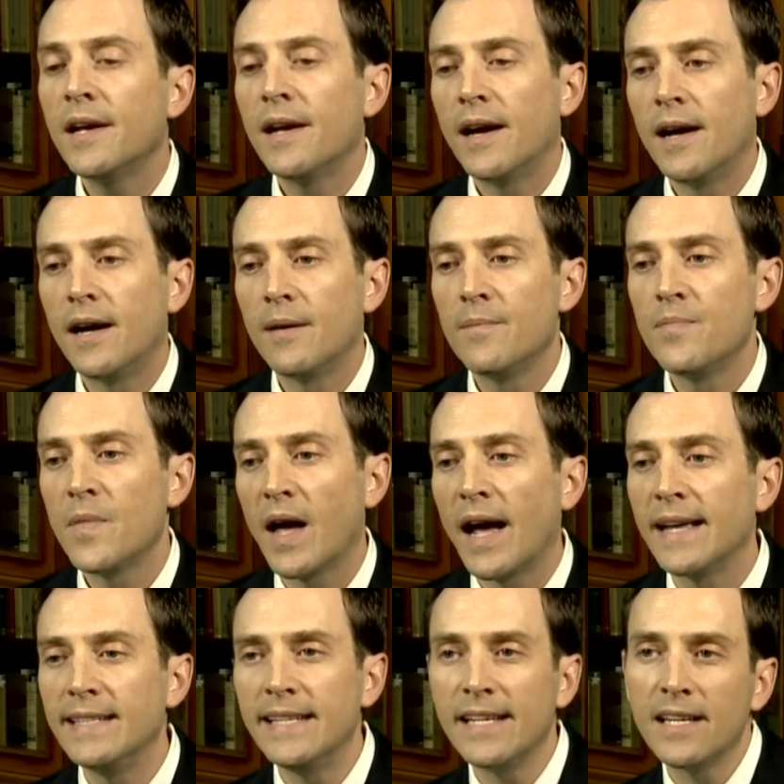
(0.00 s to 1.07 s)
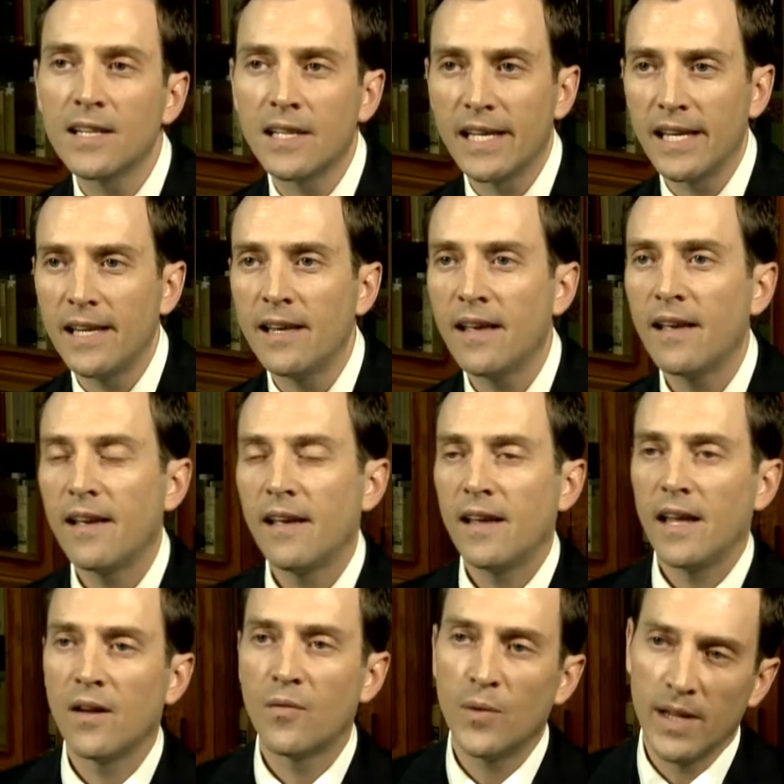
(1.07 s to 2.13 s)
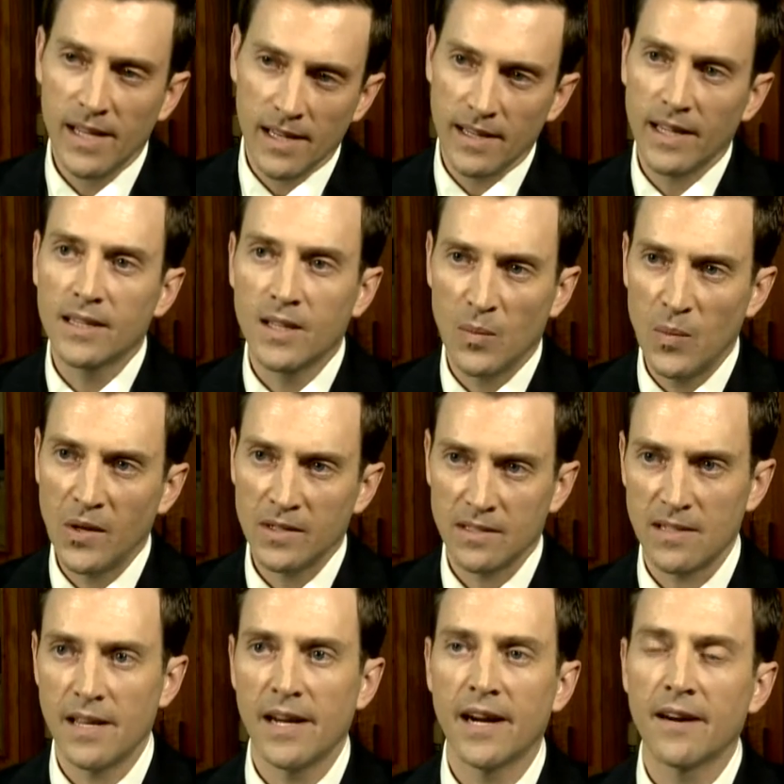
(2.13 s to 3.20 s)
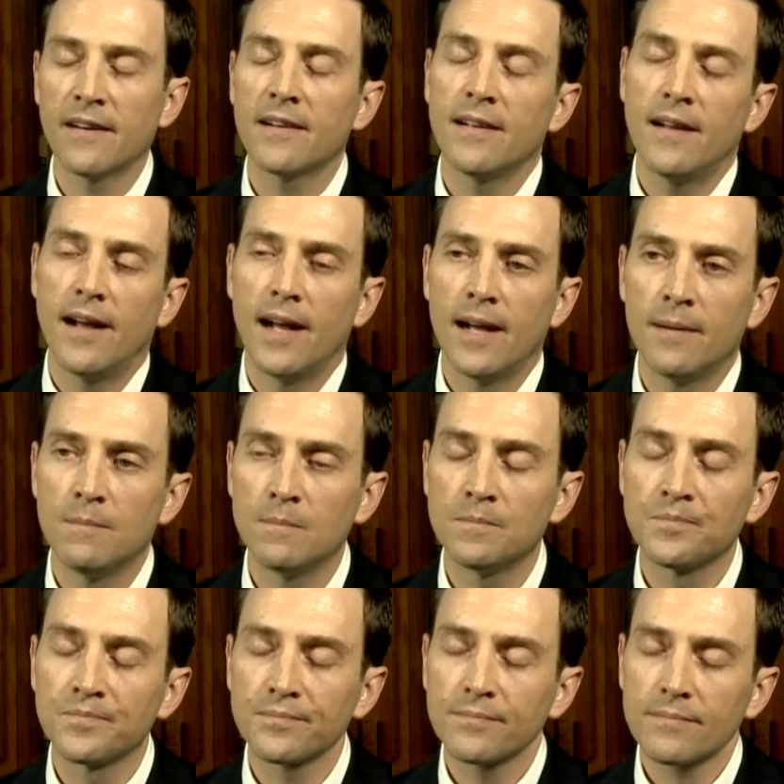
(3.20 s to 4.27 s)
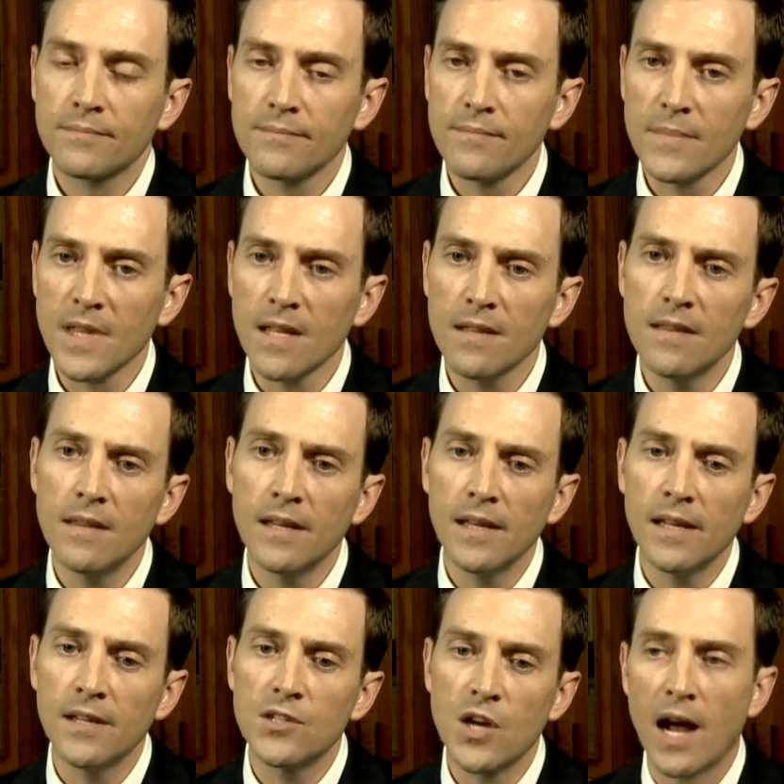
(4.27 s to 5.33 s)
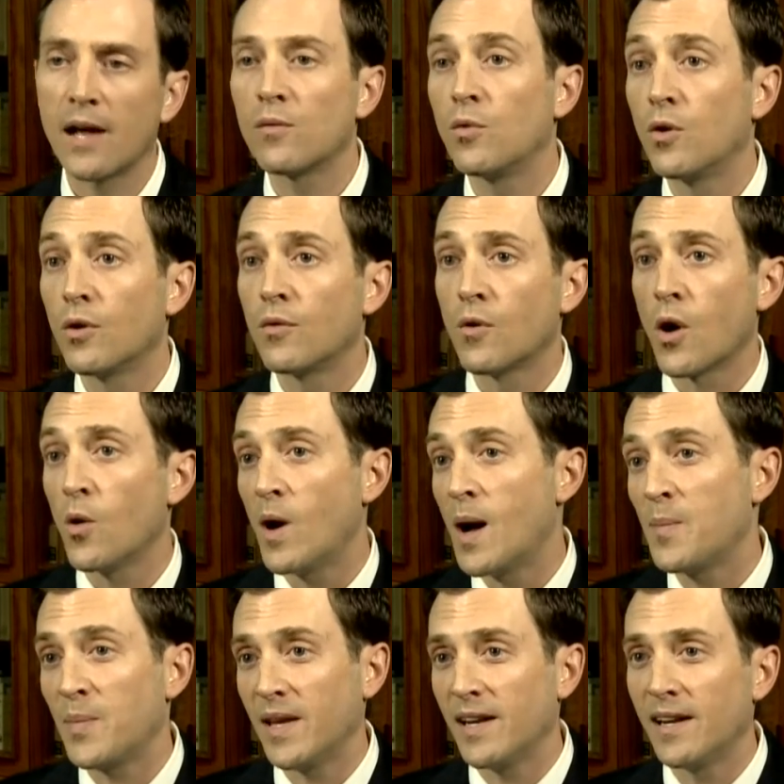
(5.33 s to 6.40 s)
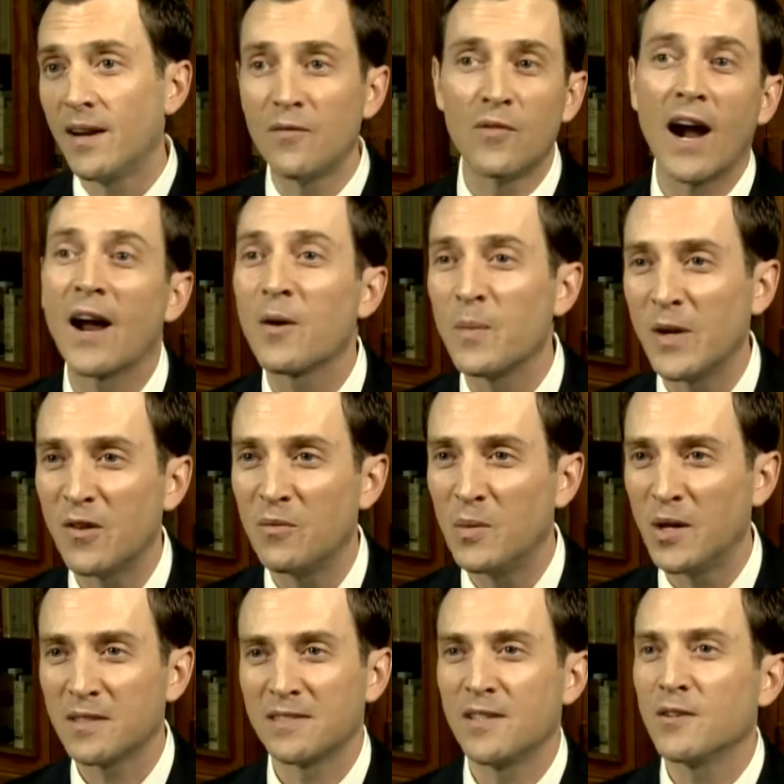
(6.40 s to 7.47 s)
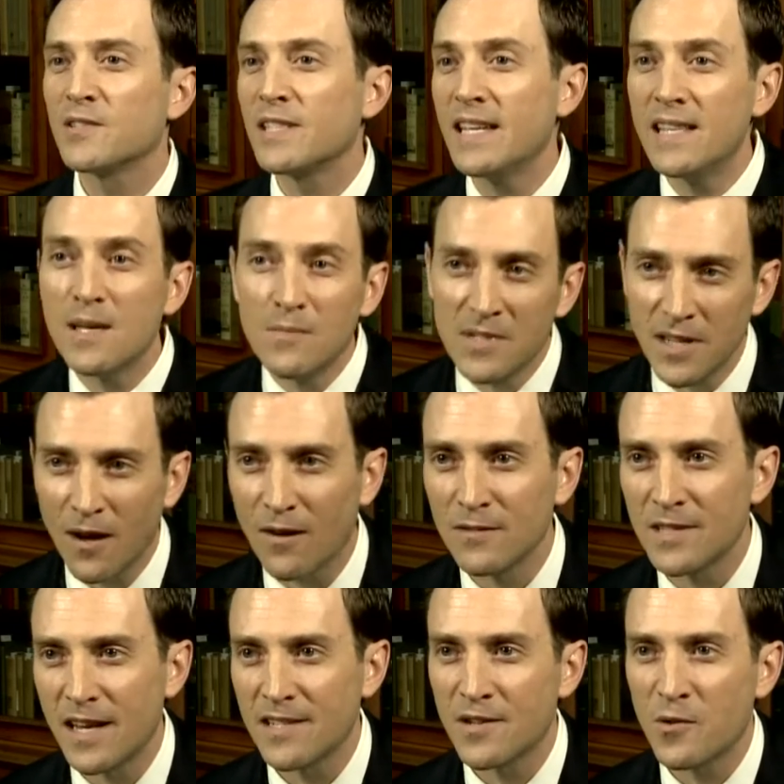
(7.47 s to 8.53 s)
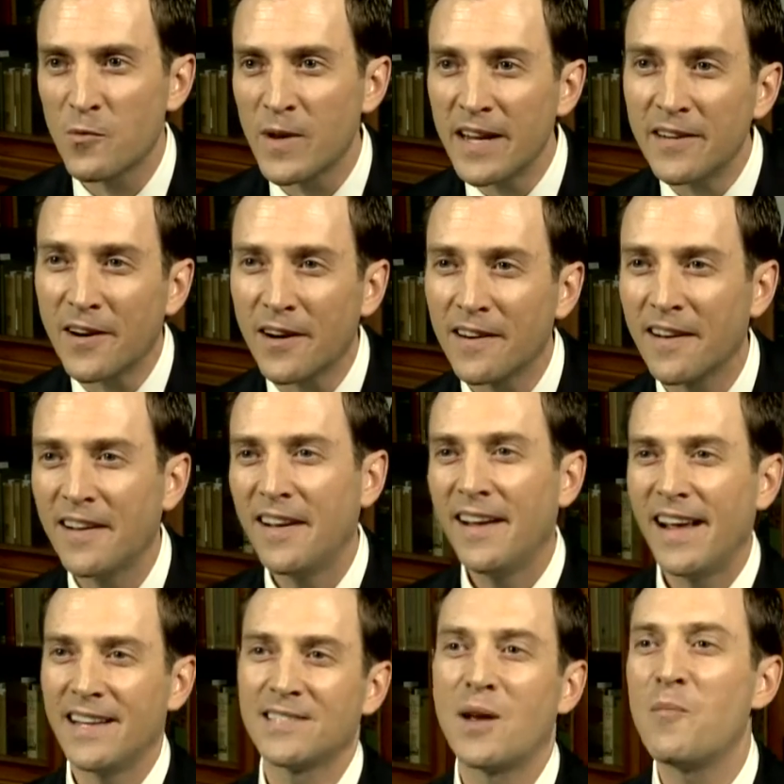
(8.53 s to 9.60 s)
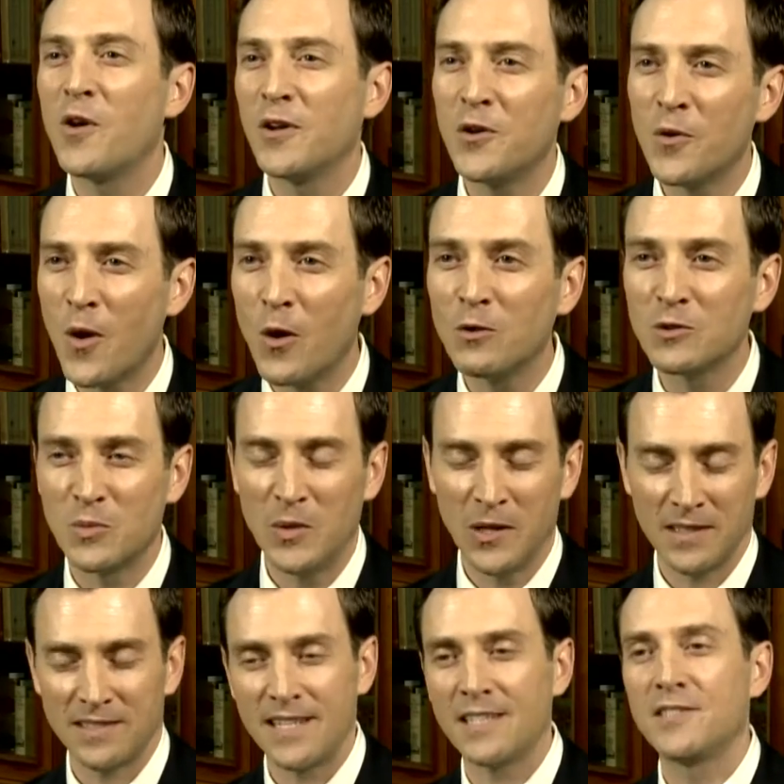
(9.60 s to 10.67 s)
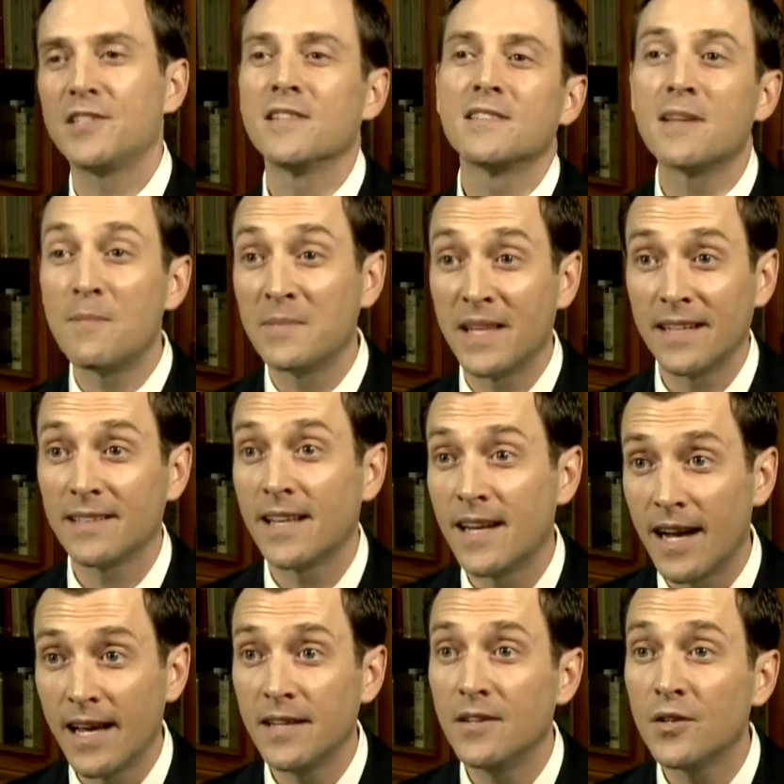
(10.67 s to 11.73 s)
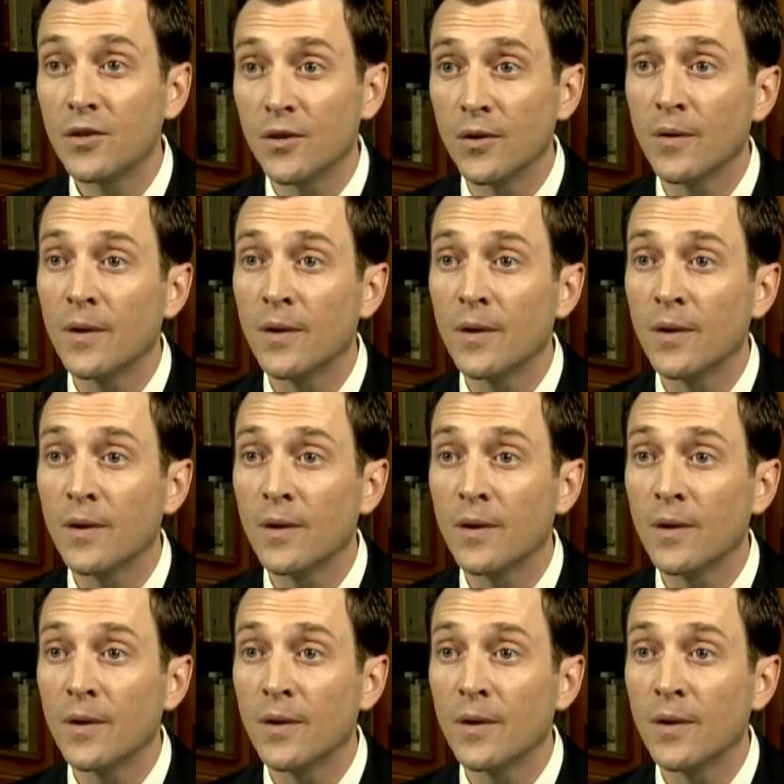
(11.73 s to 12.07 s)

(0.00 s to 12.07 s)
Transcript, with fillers: Um, ideally, if we can get the books there, um, the child will grow up in an environment of books. They'll see themselves as a reader, as someone who owns books. That's just something that I do.